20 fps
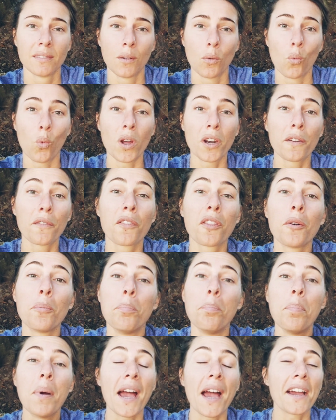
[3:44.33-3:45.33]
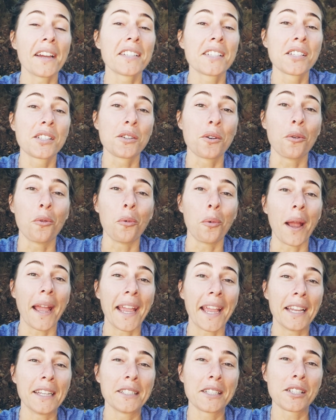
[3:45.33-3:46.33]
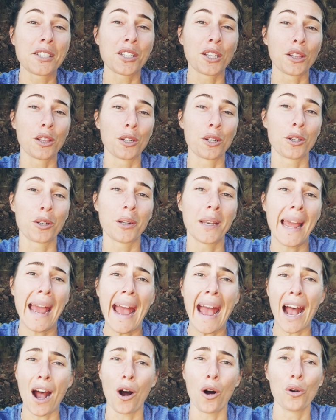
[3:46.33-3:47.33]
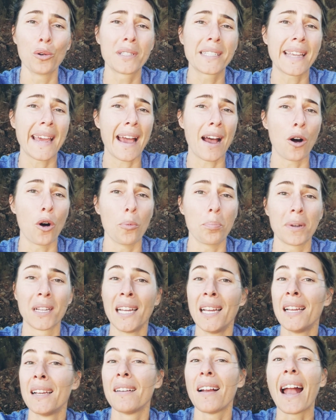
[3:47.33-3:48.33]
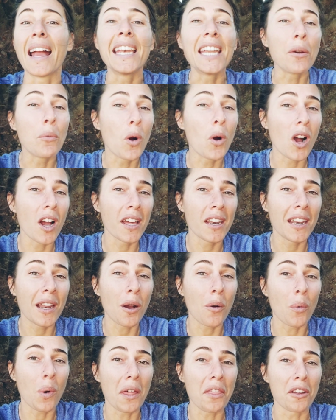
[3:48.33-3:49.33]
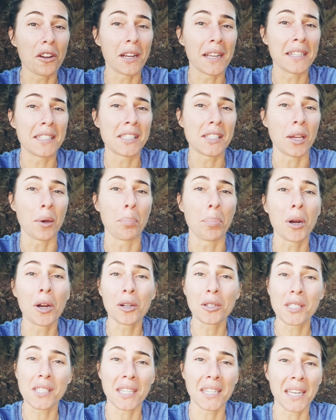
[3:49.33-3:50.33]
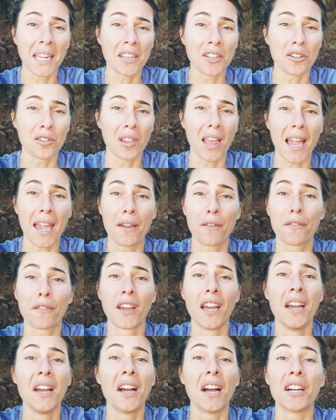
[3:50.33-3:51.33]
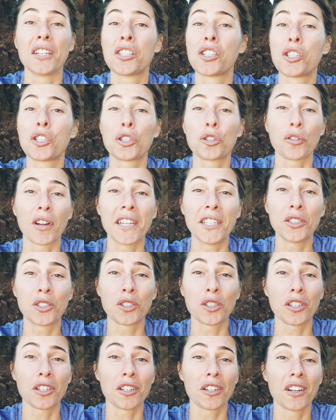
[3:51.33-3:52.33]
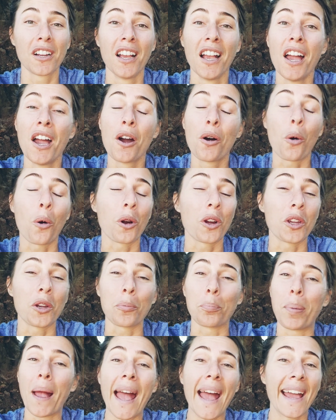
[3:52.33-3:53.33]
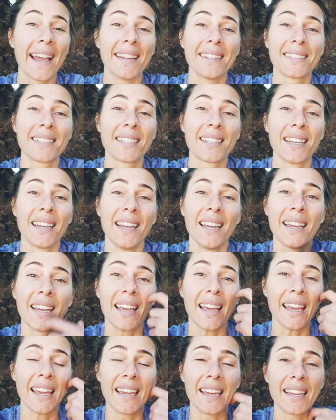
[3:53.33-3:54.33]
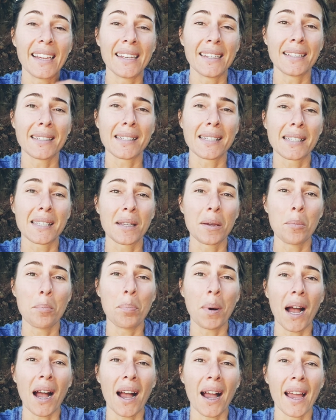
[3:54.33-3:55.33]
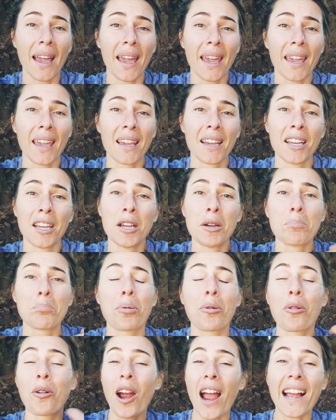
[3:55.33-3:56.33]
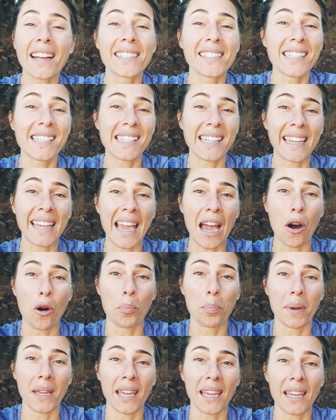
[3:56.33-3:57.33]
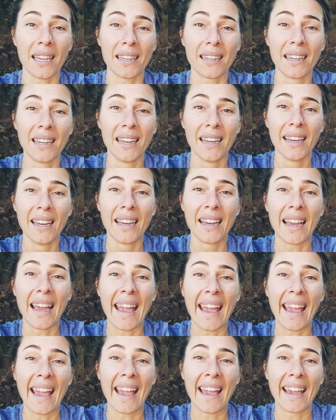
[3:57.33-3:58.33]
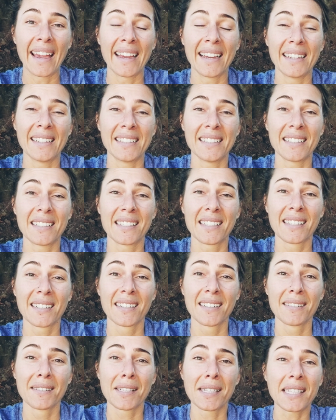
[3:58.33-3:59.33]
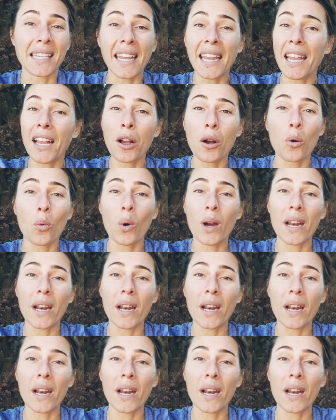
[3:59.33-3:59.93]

One of the best ways to learn how to help anyone, whether it's a person in your life, a stranger, or your pet, is by practicing helping and seeing what